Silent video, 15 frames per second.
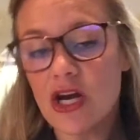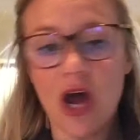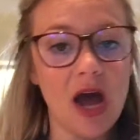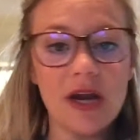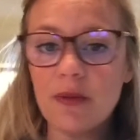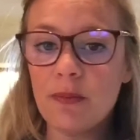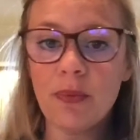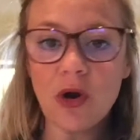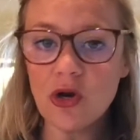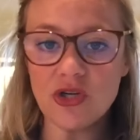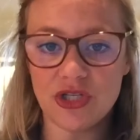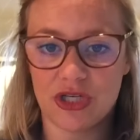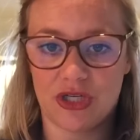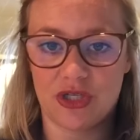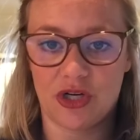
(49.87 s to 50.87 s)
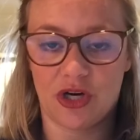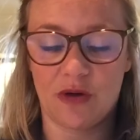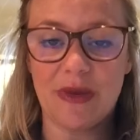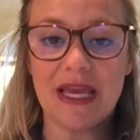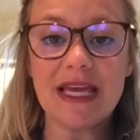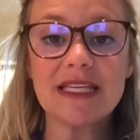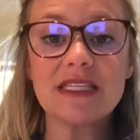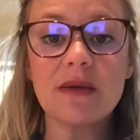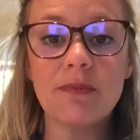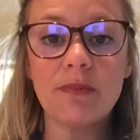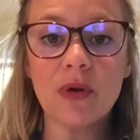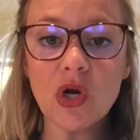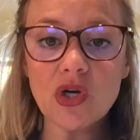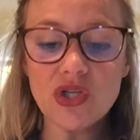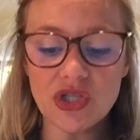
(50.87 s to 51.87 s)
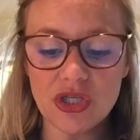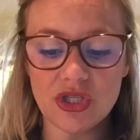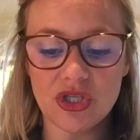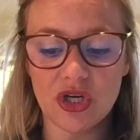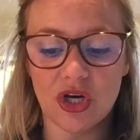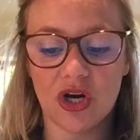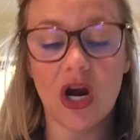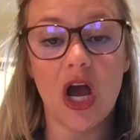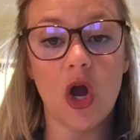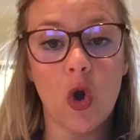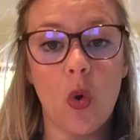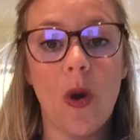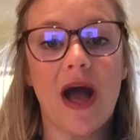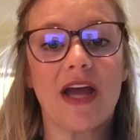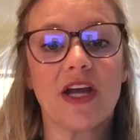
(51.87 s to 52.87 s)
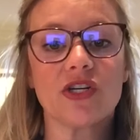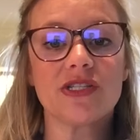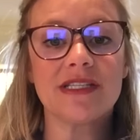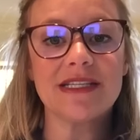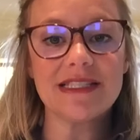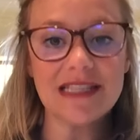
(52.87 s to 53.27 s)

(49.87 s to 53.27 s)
not a purchaser, because a purchaser acquires